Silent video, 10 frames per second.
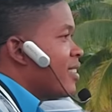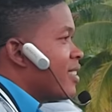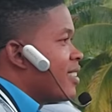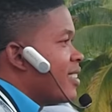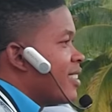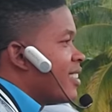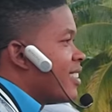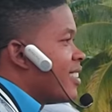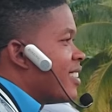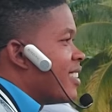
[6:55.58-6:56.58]

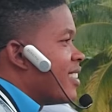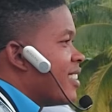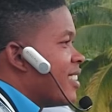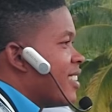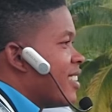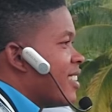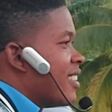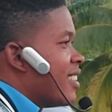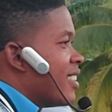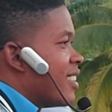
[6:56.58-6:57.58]

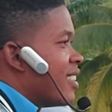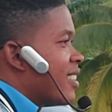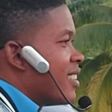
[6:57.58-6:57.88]
[no speech]